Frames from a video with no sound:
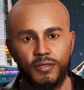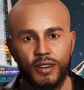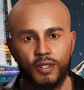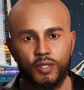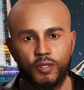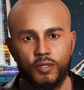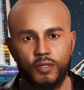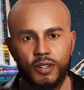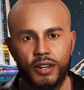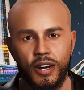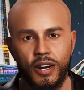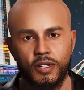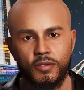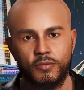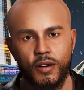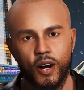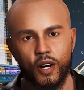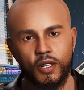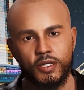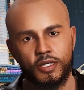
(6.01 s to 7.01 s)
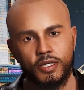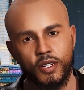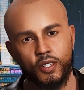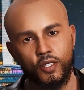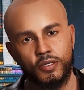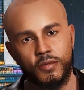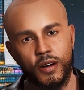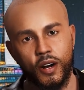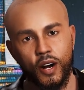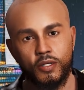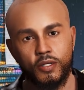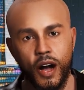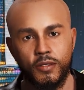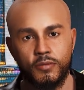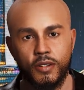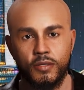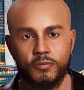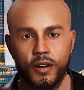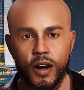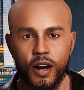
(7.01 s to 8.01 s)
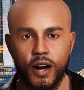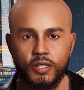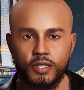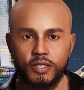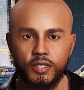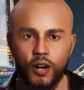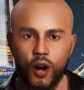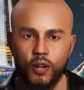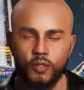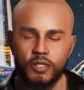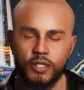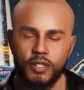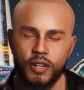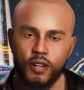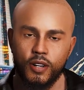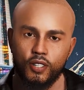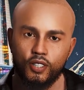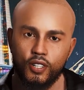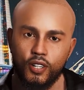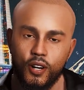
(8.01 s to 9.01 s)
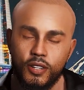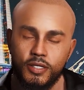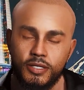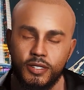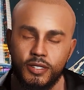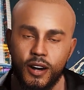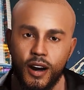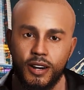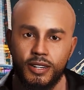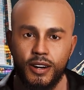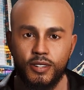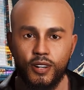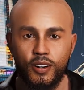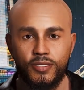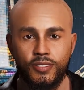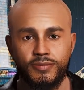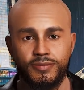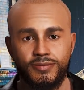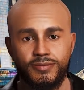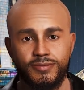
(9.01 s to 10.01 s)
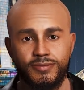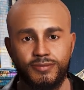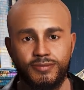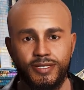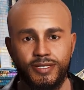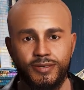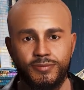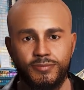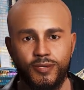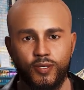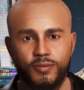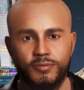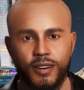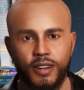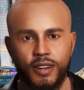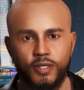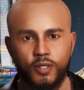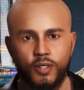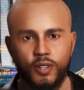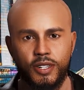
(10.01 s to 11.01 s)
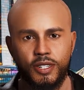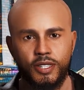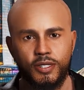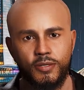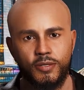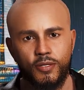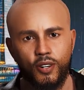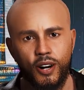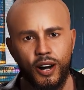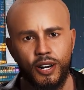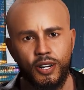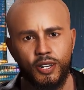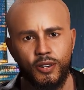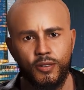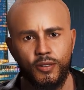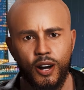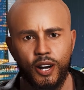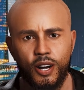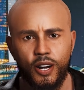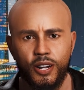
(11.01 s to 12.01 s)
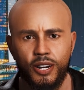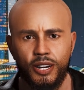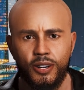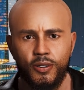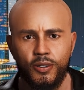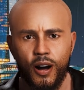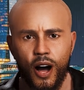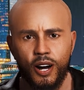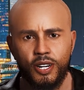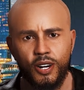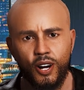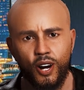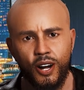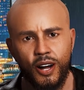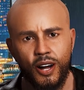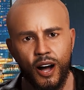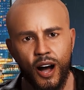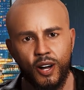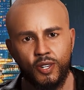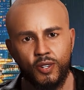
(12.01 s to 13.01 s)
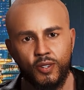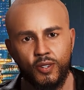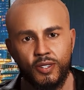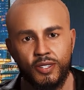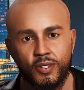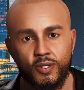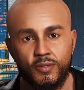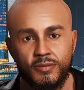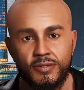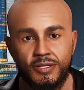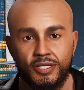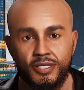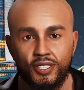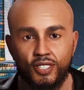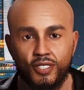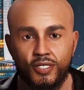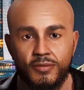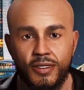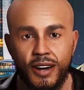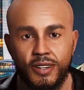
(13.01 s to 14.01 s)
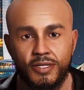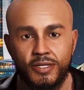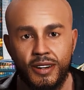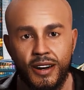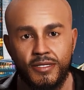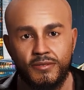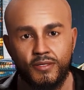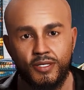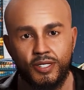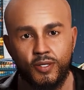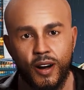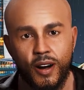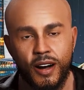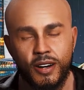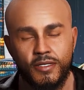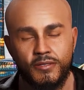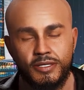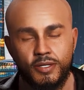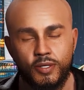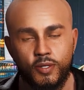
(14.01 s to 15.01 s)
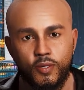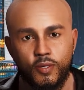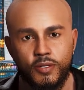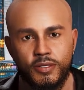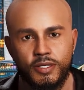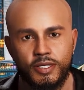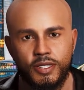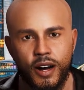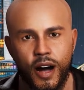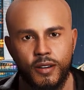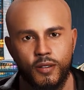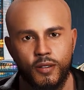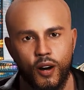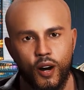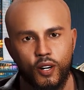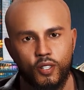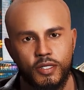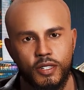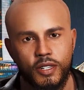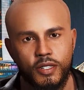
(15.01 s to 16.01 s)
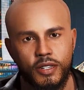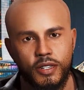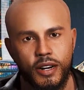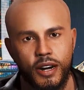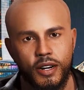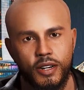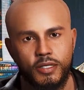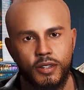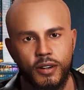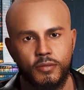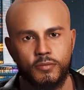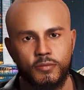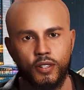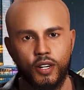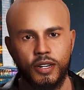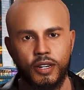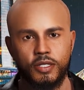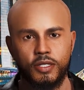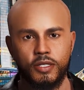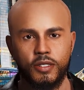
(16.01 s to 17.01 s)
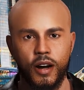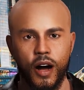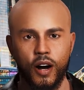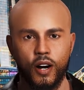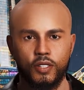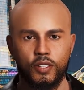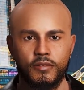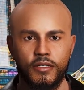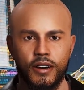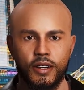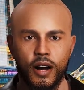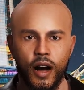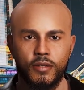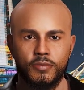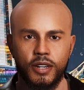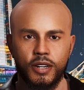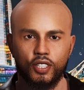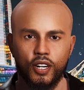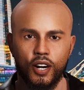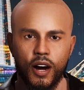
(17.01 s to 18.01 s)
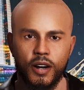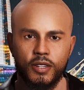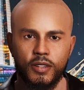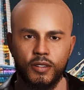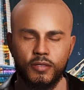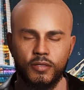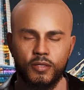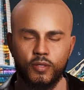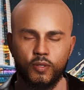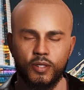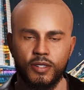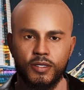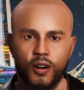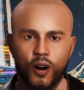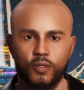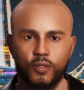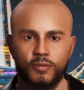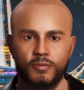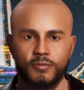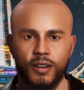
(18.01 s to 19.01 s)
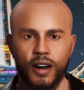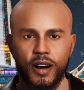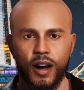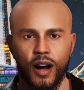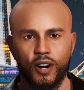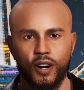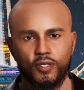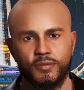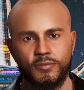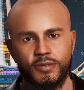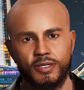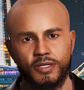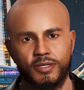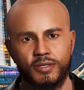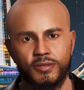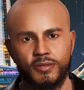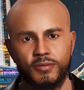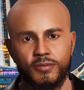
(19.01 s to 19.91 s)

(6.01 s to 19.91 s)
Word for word: today marks a remarkable milestone in our journey together. A moment to express my deepest gratitude to each and every one of you who has supported and embraced the art of animation with open arms.